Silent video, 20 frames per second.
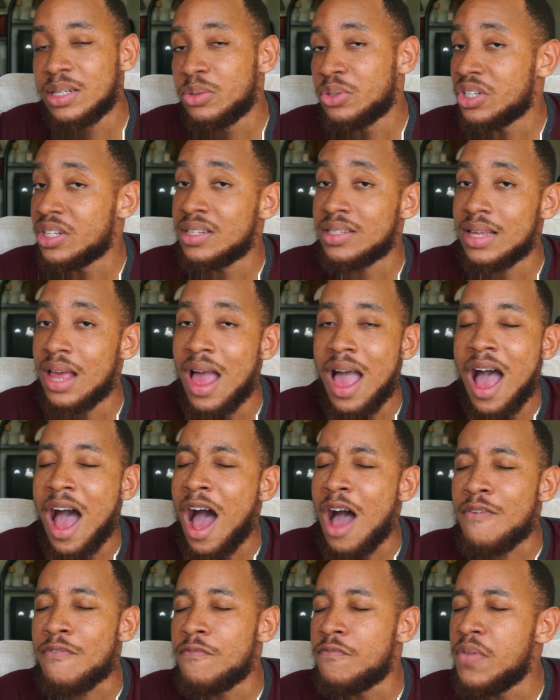Solutions
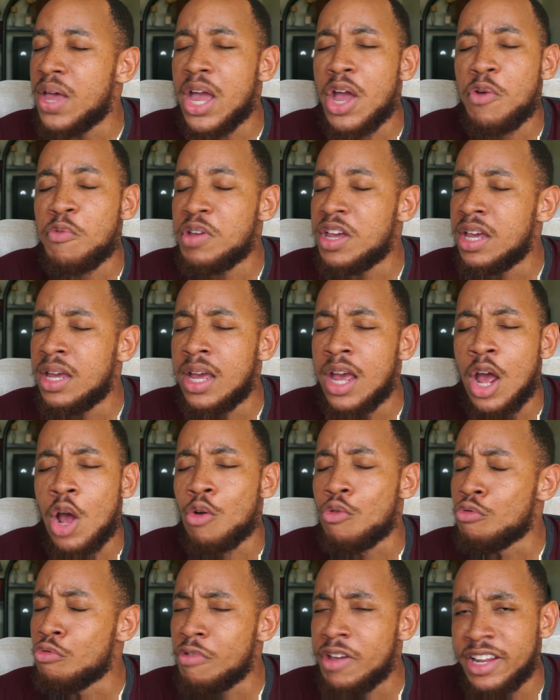are very
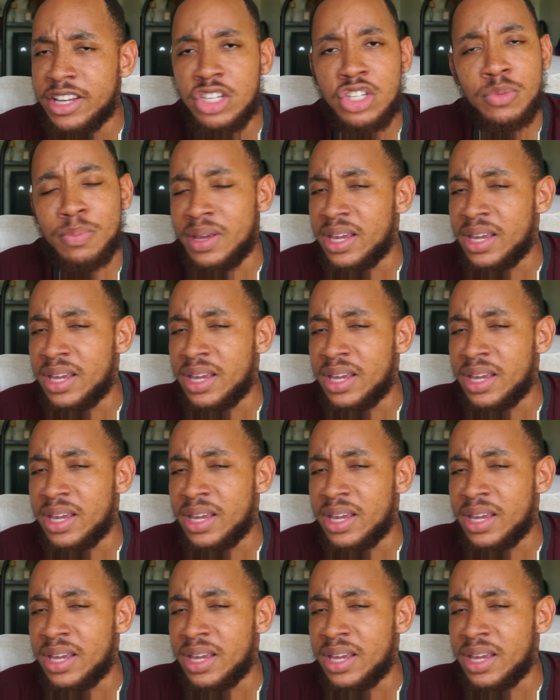rich,